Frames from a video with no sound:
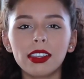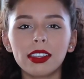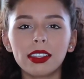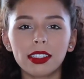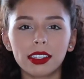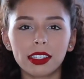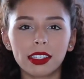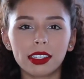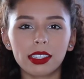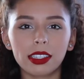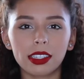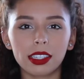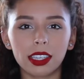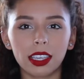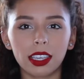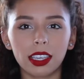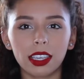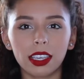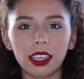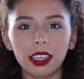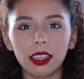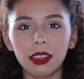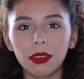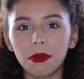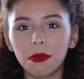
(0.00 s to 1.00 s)

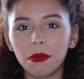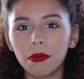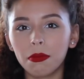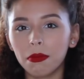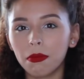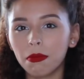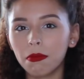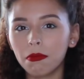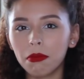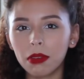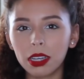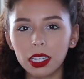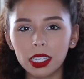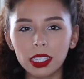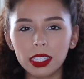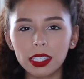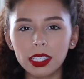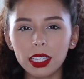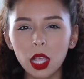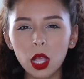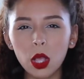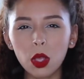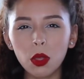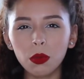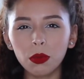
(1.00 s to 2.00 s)
see
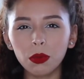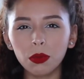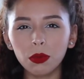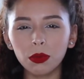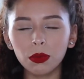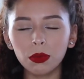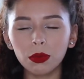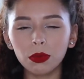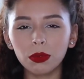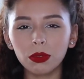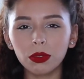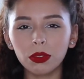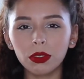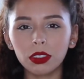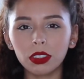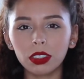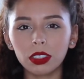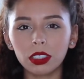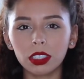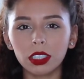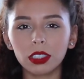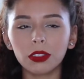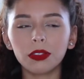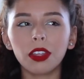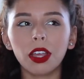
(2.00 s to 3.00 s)
myself,
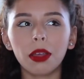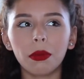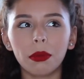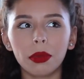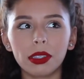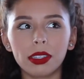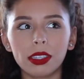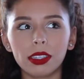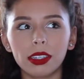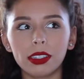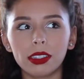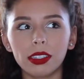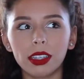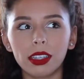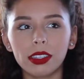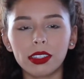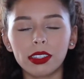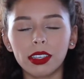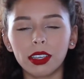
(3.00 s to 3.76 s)
if that makes any sense.